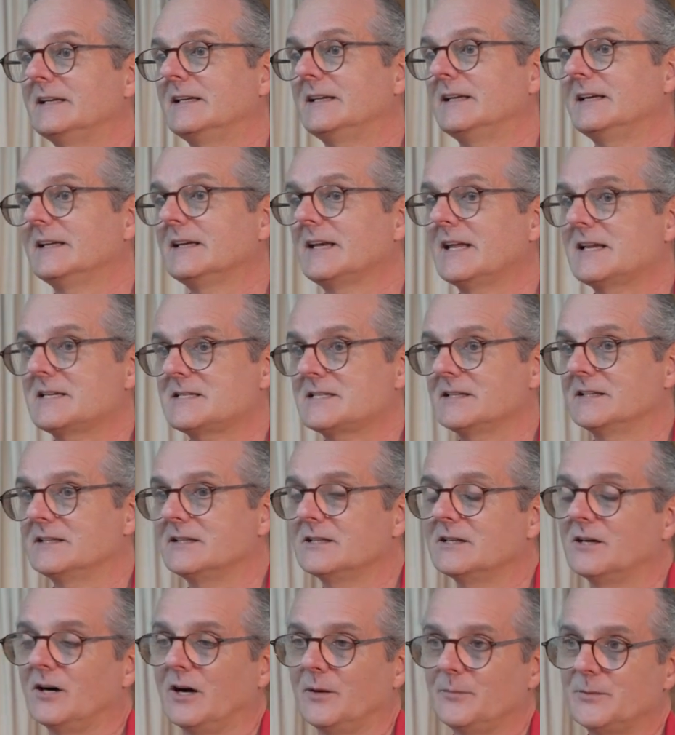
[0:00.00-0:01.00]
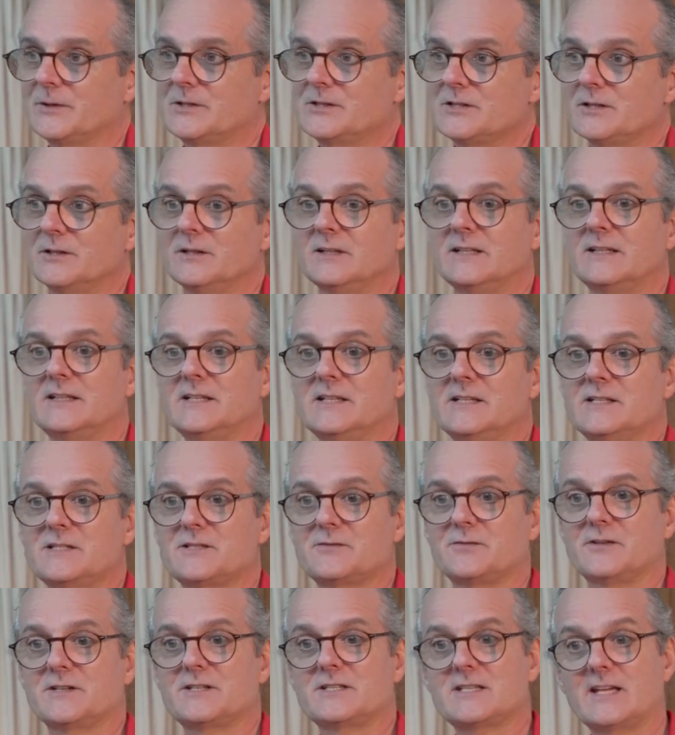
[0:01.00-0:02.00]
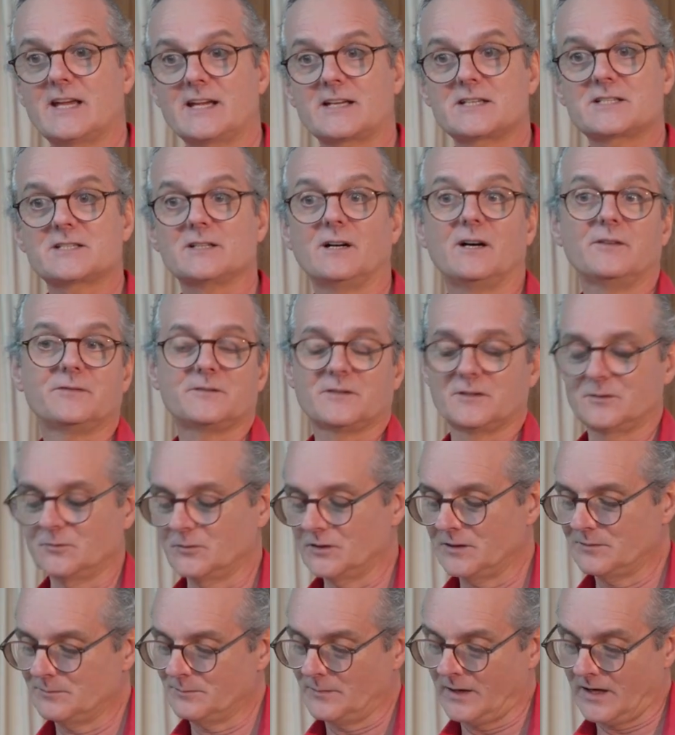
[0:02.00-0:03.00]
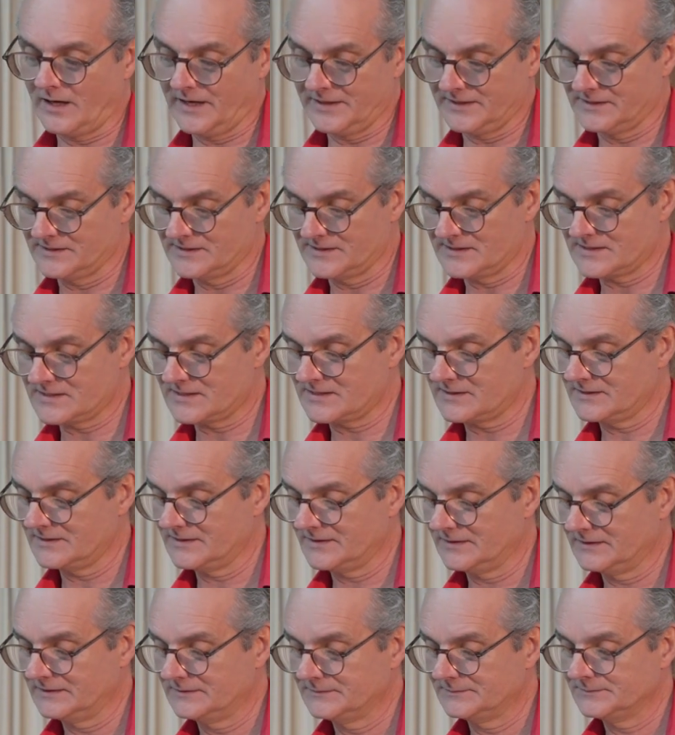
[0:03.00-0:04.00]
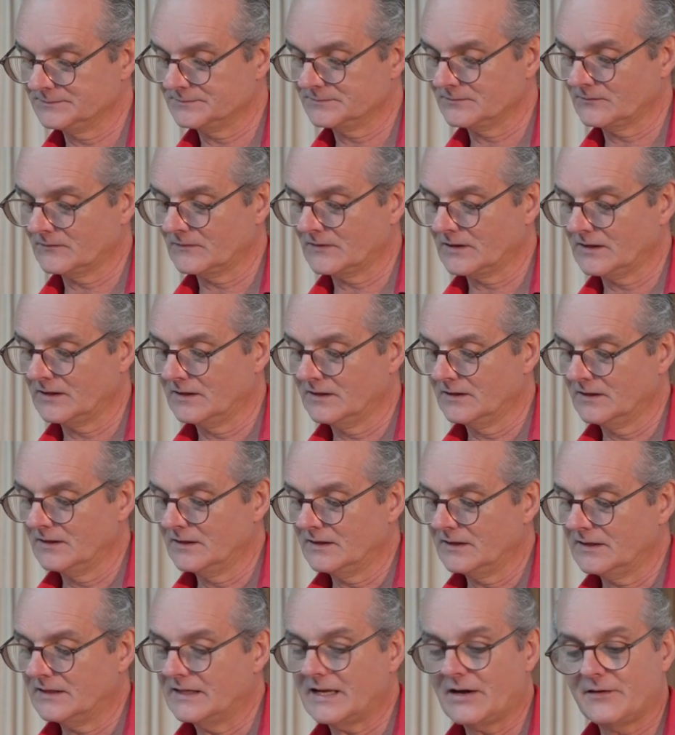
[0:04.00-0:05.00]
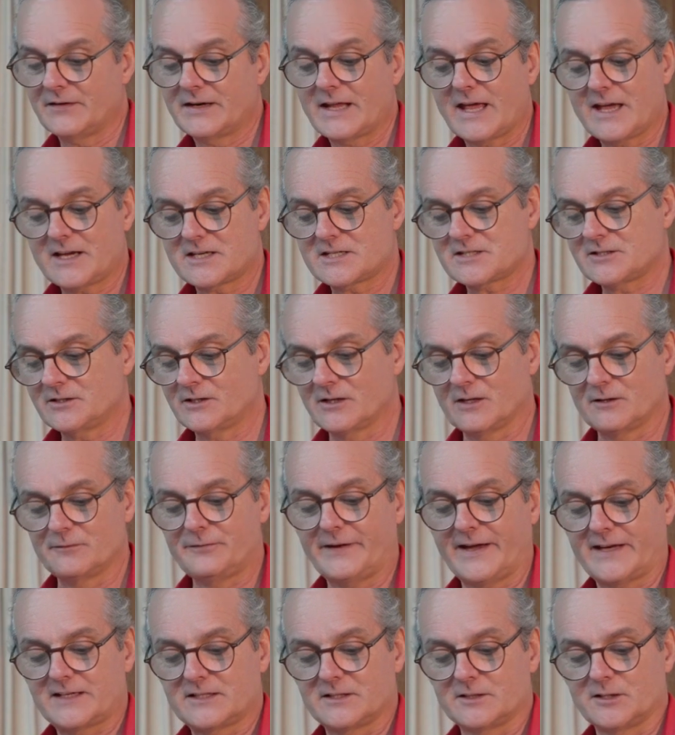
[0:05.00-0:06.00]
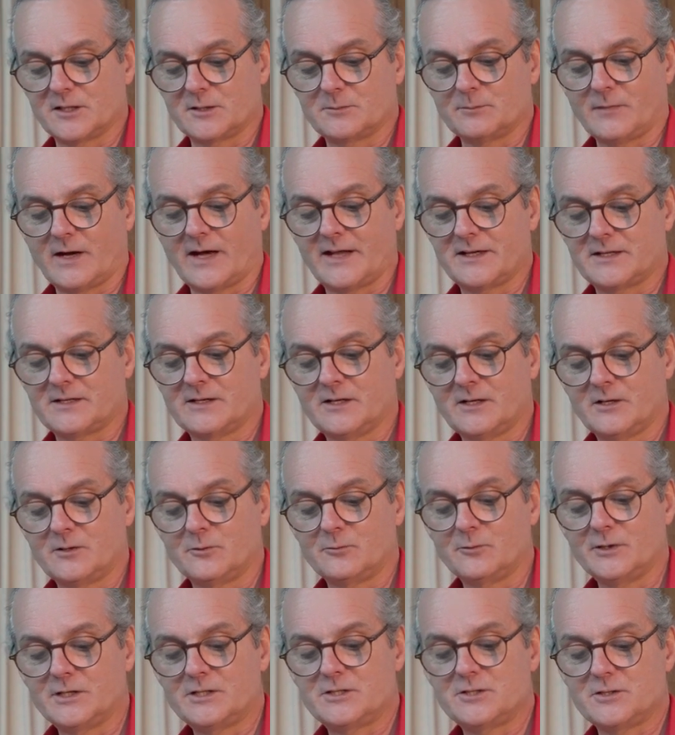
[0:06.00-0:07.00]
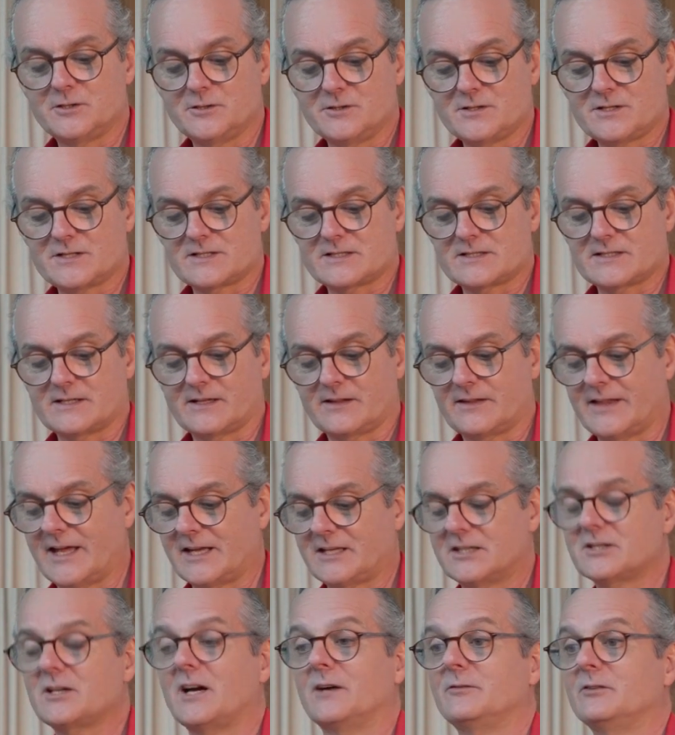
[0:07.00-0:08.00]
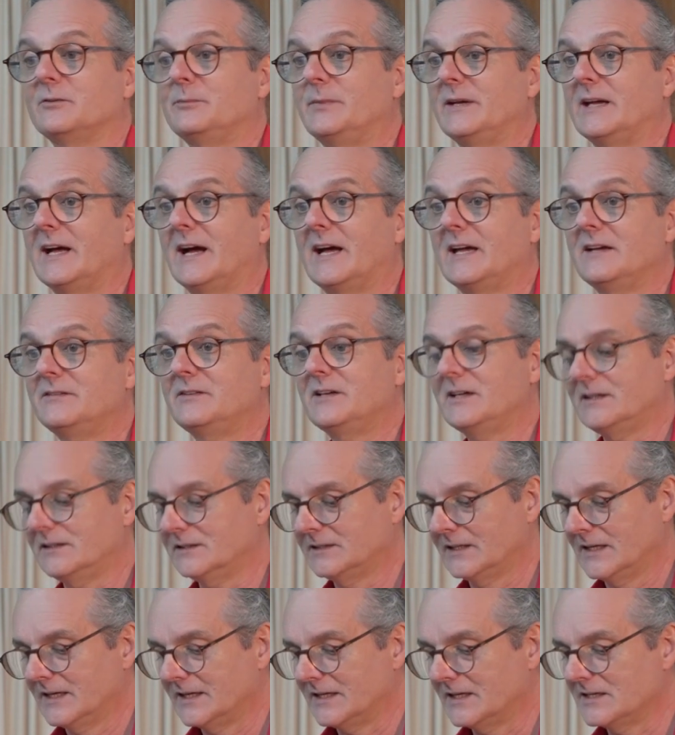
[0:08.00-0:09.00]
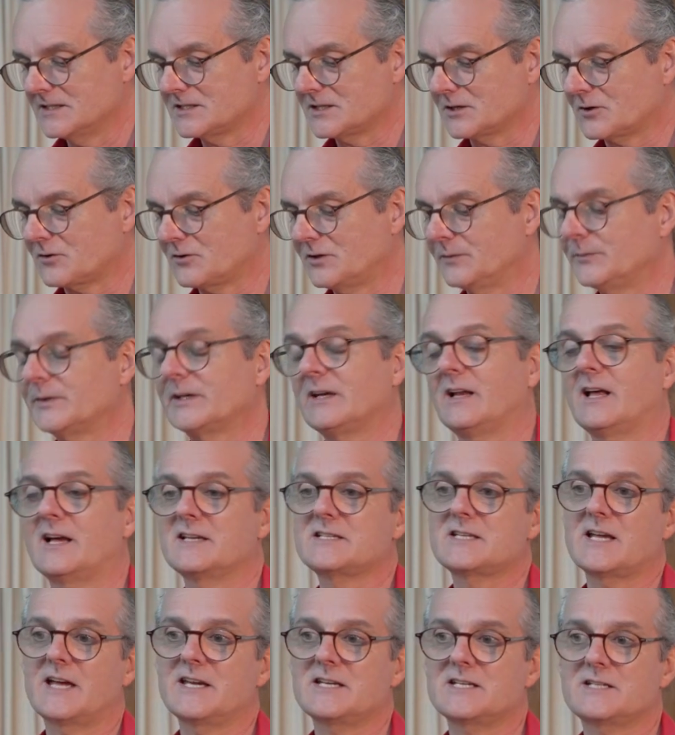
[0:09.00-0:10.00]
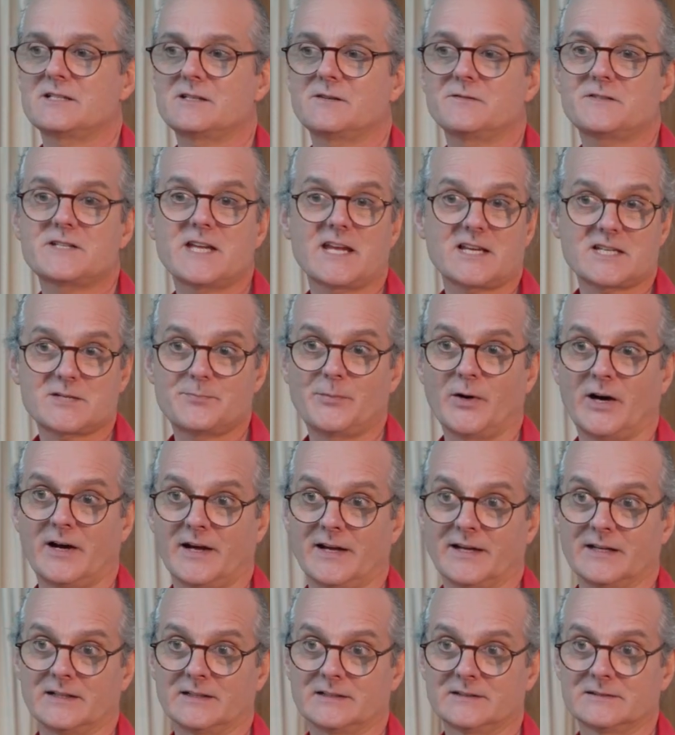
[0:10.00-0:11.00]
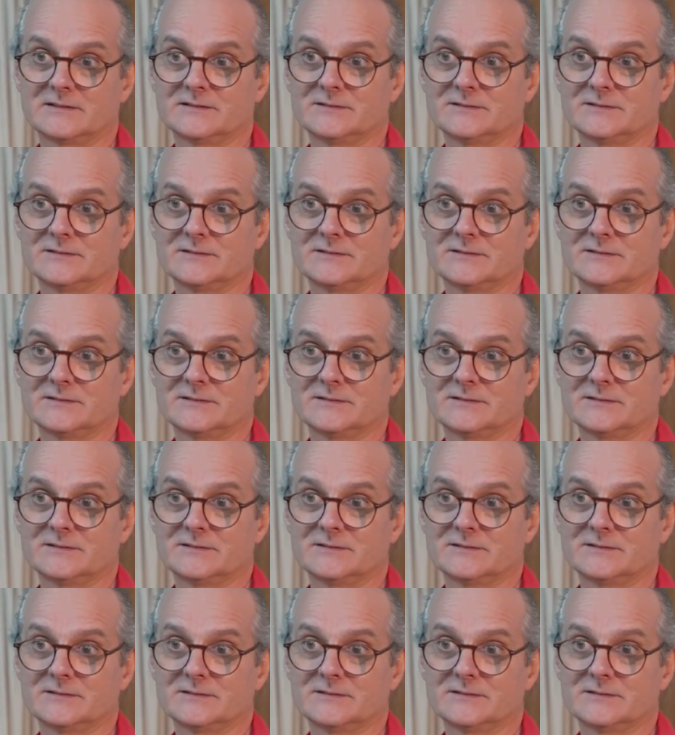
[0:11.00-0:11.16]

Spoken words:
illicit opportunities for sex, often with minors. Now, an external factor that might reduce that type of behaviour is the criminalisation of sex buying.